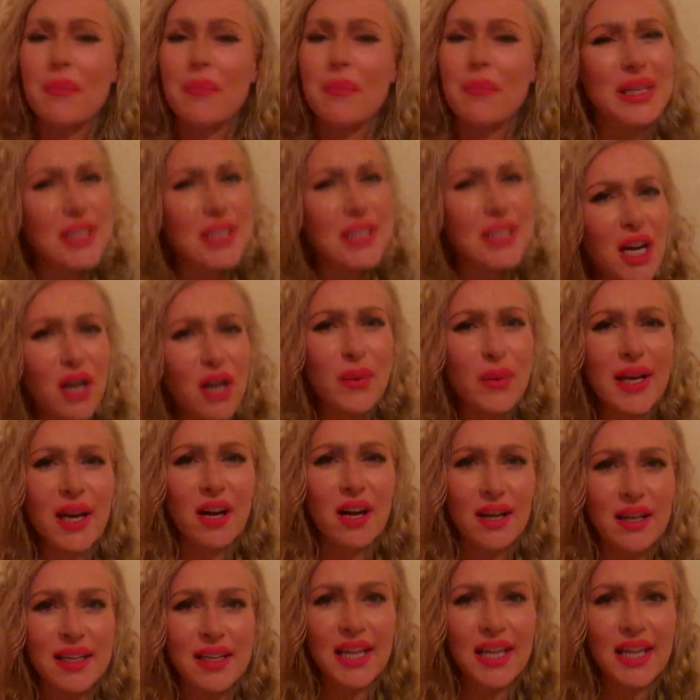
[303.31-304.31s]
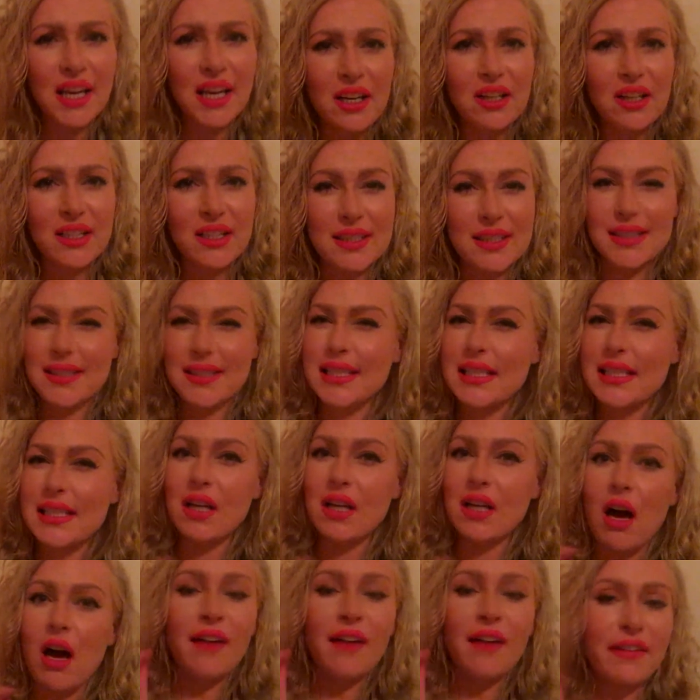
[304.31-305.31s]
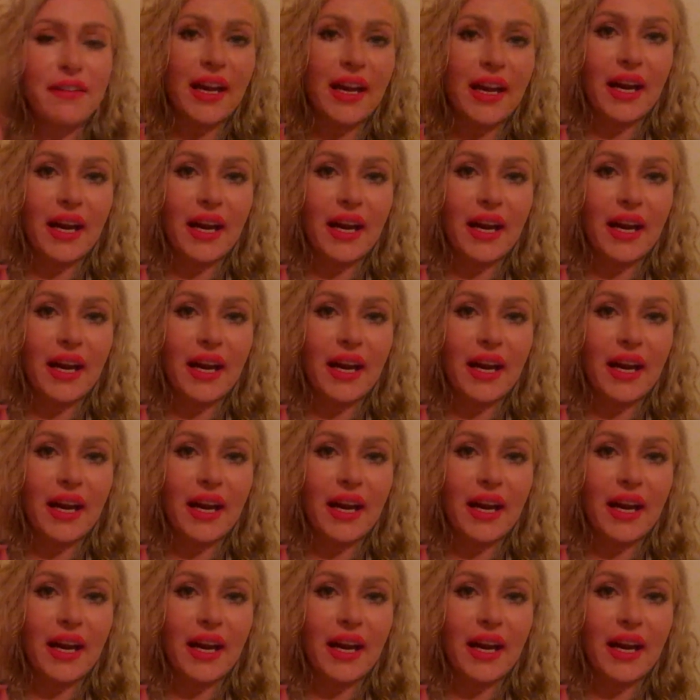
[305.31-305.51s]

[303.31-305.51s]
BJ, are we on air? Because it says off